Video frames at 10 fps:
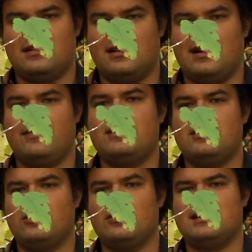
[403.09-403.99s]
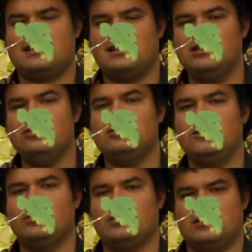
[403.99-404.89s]
often known as the
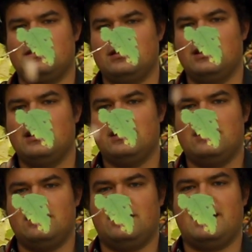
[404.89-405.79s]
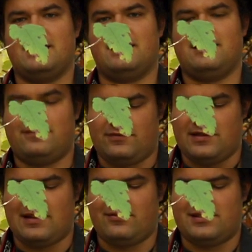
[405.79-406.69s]
YouTuber's lens for
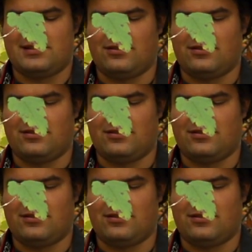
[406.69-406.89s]
that reason.